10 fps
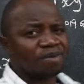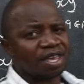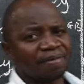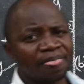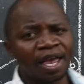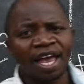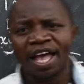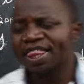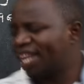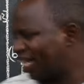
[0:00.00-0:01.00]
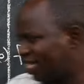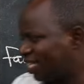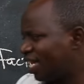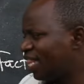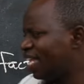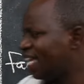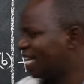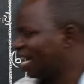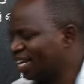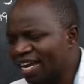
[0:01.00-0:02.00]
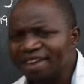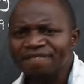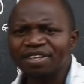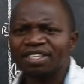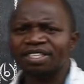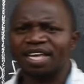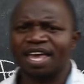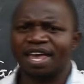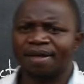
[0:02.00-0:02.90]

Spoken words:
me that they can even say